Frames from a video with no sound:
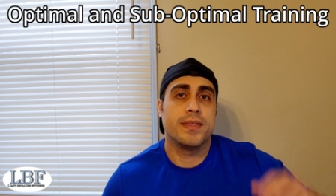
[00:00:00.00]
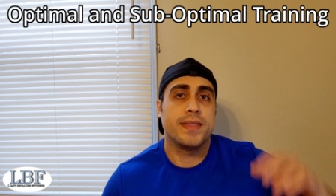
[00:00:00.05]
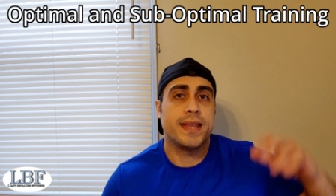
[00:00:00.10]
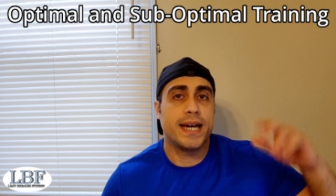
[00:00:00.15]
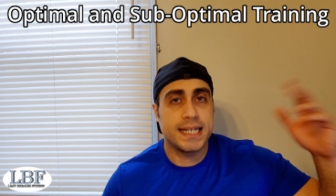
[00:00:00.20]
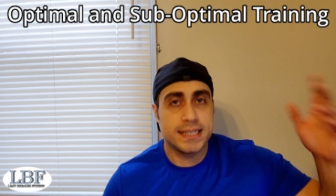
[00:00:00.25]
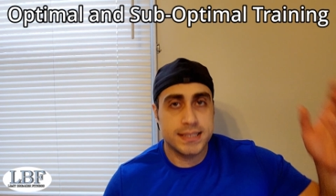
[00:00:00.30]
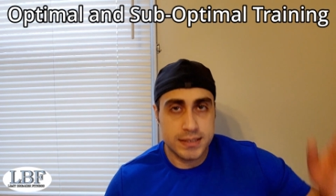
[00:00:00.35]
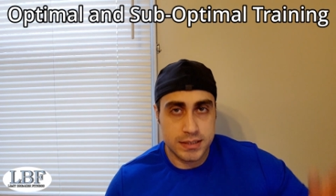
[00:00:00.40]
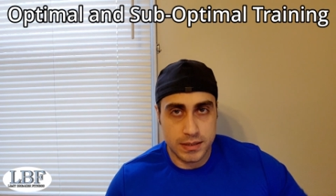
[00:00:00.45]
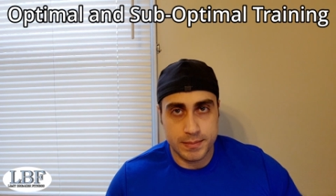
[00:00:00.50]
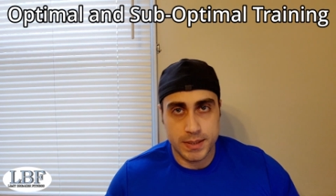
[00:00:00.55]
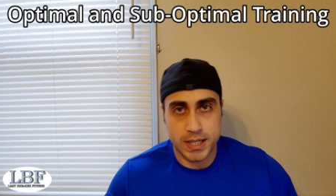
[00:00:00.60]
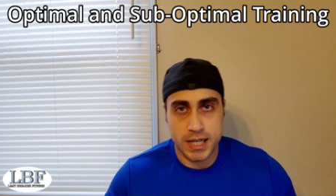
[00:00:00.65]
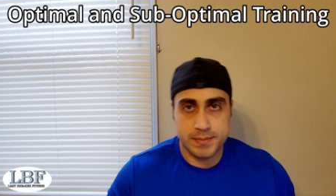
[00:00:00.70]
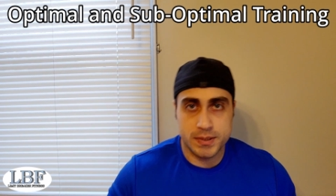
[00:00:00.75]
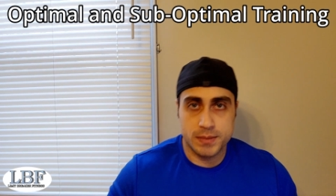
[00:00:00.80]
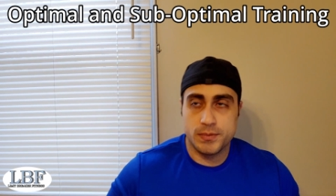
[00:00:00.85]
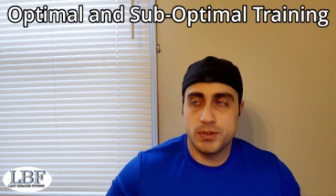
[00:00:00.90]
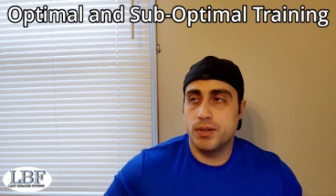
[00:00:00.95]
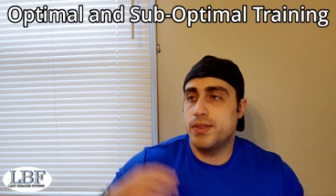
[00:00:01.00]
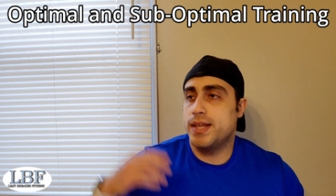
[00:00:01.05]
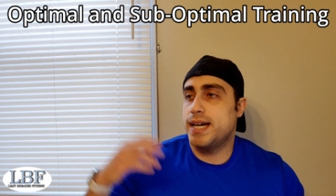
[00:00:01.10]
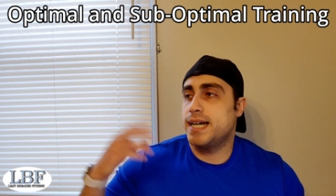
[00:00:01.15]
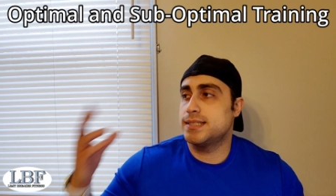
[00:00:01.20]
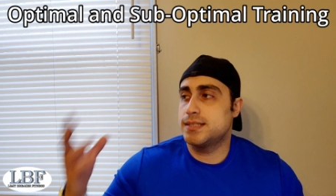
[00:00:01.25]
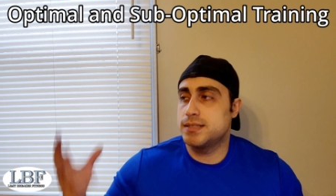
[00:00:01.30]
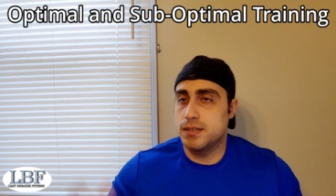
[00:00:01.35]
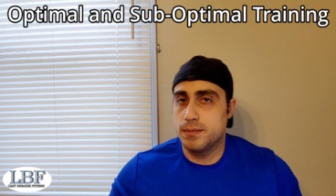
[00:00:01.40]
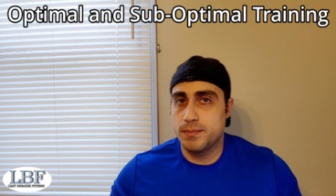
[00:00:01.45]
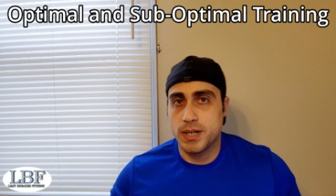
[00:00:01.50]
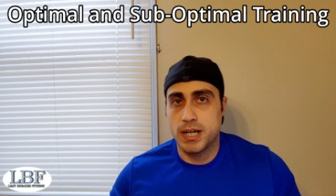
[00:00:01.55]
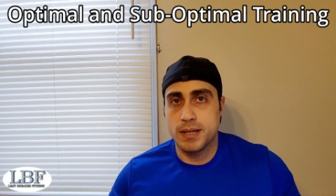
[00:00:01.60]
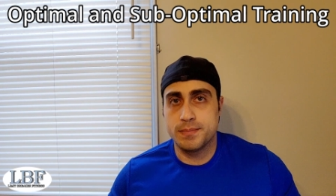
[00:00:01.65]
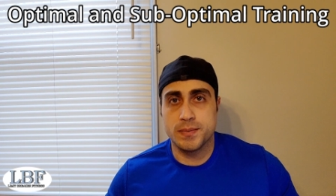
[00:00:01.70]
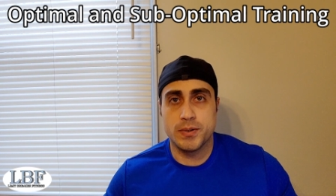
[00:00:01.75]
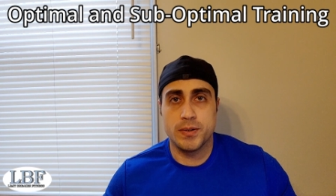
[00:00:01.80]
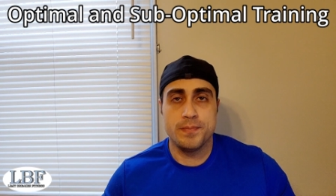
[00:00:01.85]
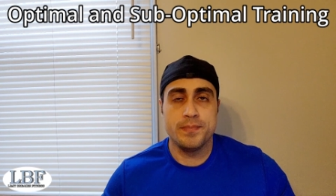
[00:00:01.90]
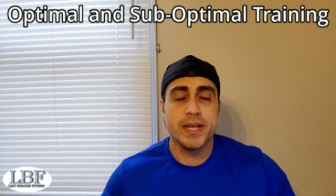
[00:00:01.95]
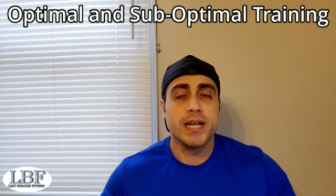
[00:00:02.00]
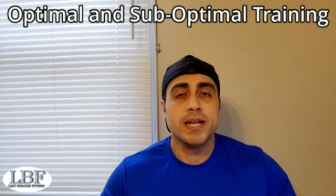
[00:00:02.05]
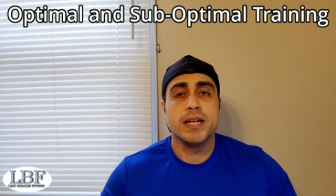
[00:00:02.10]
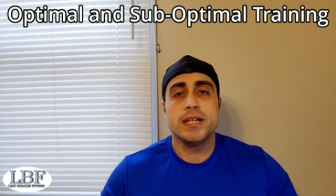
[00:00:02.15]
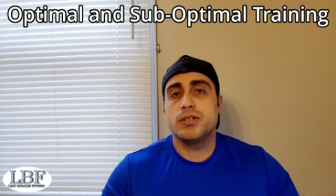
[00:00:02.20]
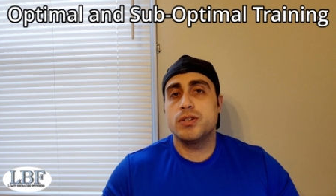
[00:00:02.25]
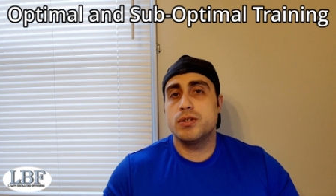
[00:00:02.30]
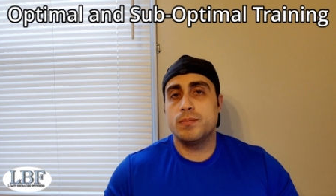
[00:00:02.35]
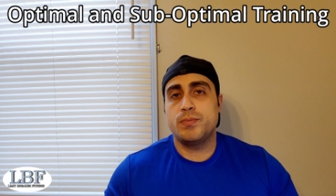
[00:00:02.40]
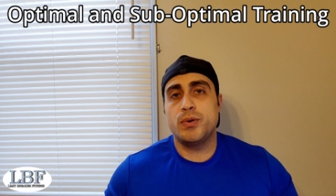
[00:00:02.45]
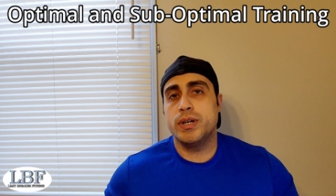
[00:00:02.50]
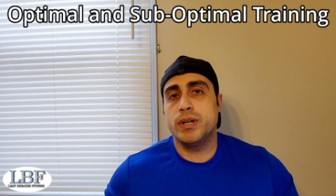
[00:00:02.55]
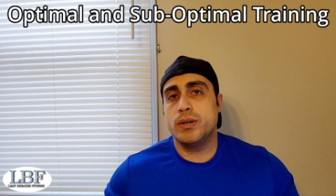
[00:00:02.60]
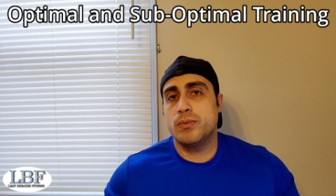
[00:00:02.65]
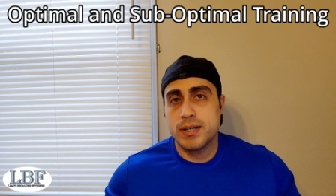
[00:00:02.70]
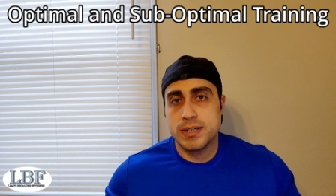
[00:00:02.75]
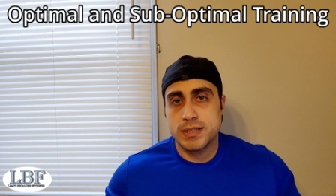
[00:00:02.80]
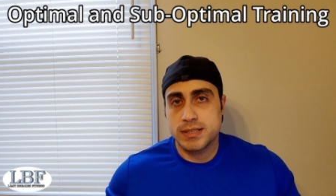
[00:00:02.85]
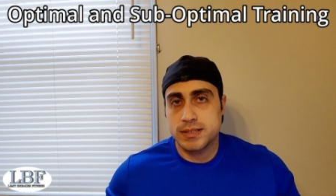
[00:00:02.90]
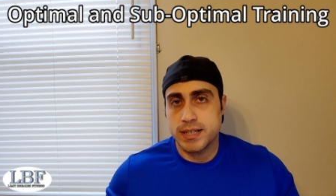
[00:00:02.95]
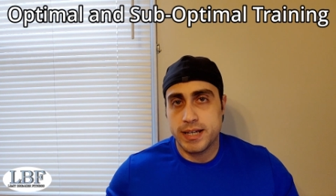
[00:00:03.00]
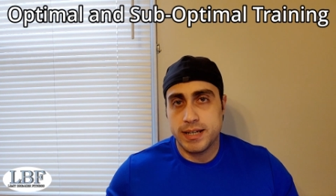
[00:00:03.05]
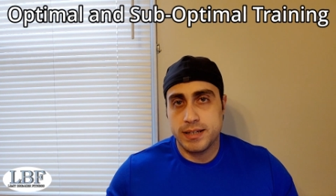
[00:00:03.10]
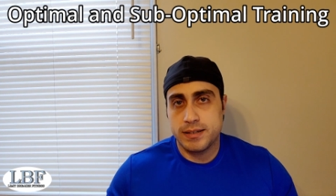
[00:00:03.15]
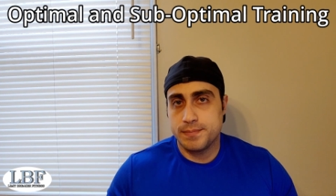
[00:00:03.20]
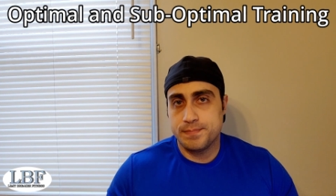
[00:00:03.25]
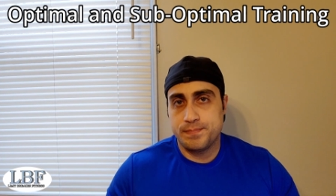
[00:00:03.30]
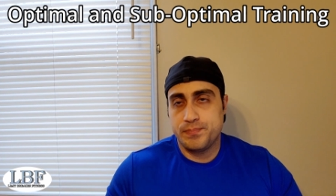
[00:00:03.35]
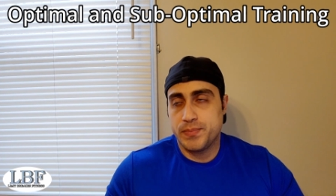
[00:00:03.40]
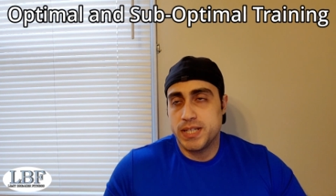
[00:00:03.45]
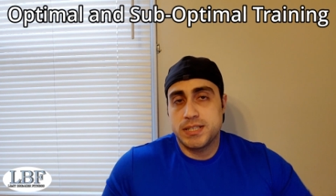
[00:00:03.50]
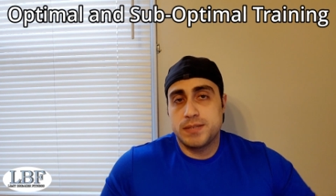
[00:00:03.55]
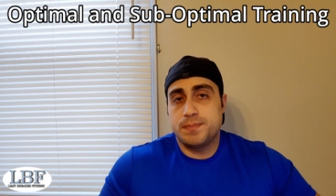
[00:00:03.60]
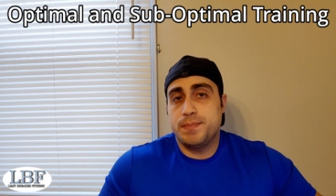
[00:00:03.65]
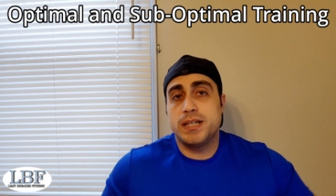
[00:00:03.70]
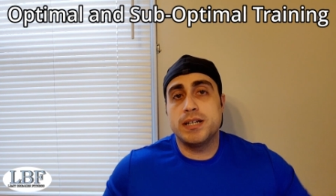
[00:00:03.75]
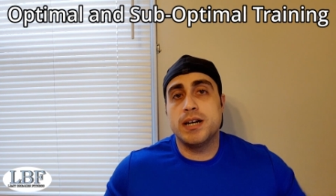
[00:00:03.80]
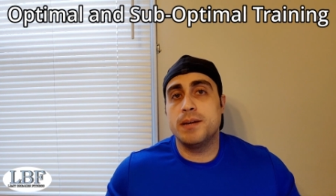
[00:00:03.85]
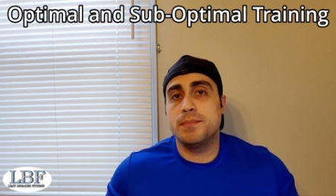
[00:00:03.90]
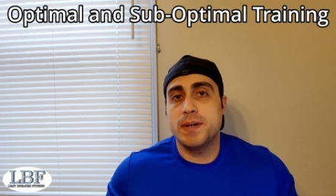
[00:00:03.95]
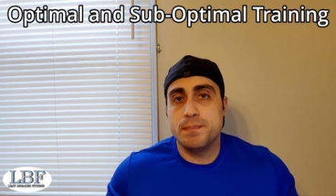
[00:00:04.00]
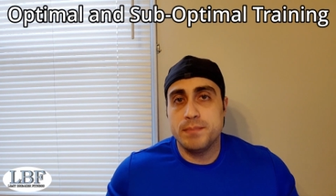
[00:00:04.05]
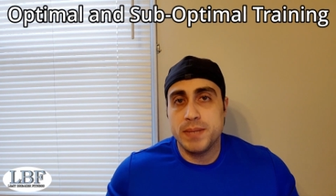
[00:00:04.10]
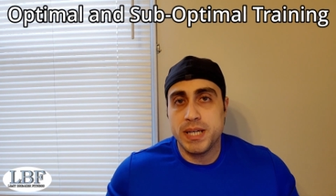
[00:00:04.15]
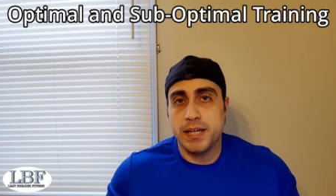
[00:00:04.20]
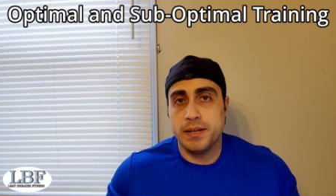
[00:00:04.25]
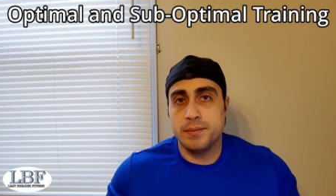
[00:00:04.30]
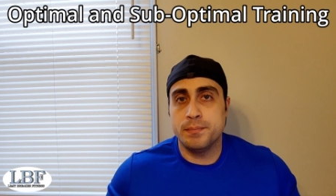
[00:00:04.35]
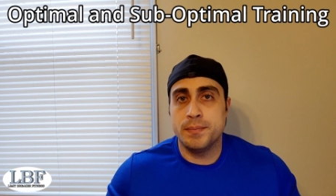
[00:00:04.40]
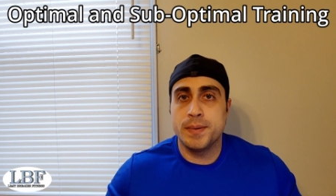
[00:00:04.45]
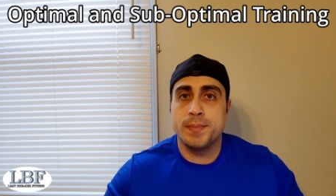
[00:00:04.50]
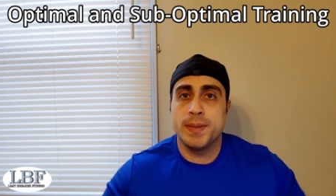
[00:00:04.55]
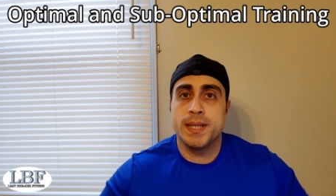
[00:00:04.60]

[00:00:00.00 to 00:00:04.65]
that's suboptimal, that's suboptimal, to the point where it's like it's become a meme.